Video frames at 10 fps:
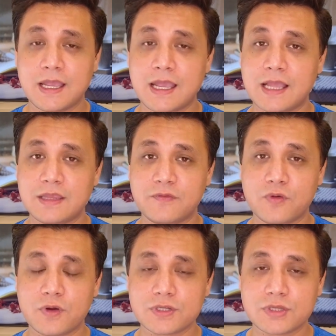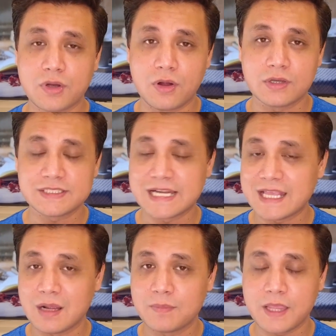and they focused on setting
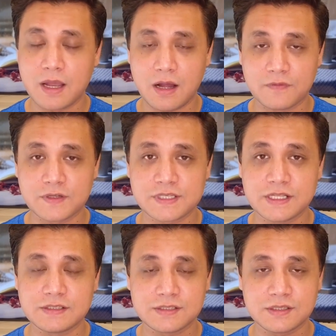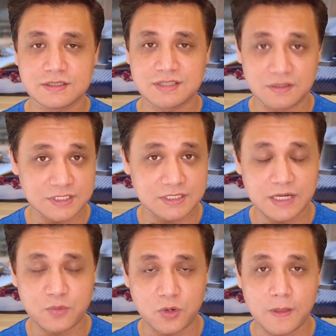up their after-sales service
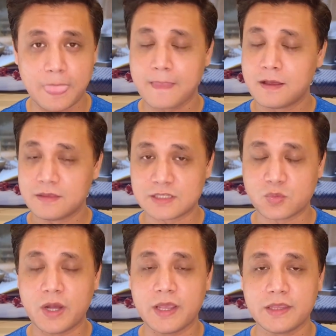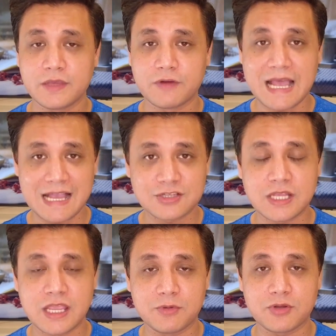network. That's why they were
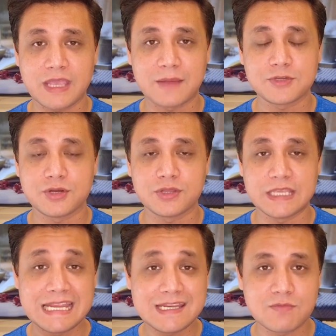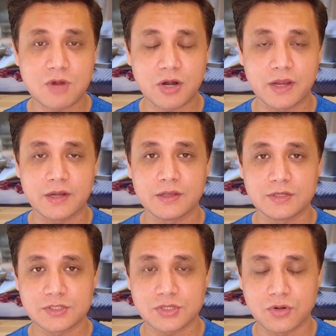actually able to capture the Indian market
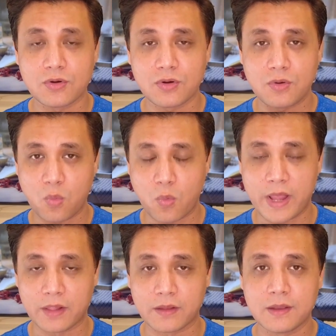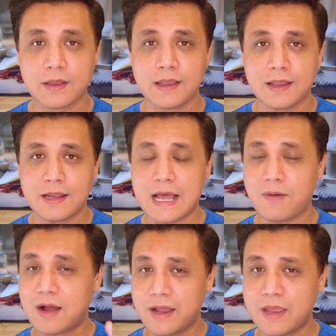so well.
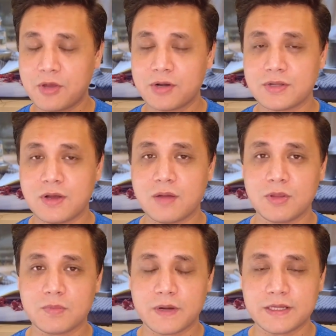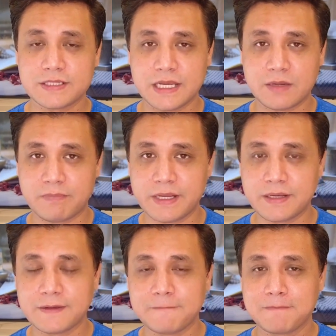Now, I am going to talk about the pricing in a bit,
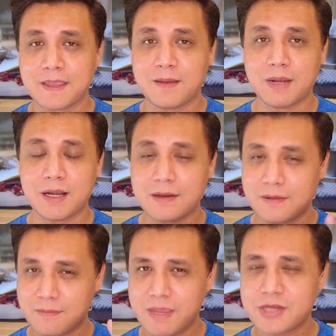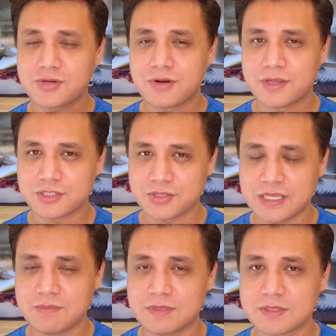but make sure that you
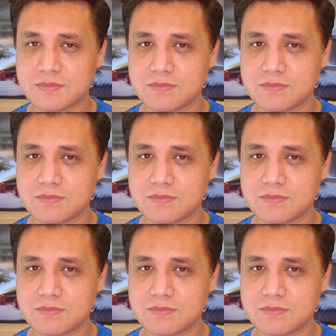keep this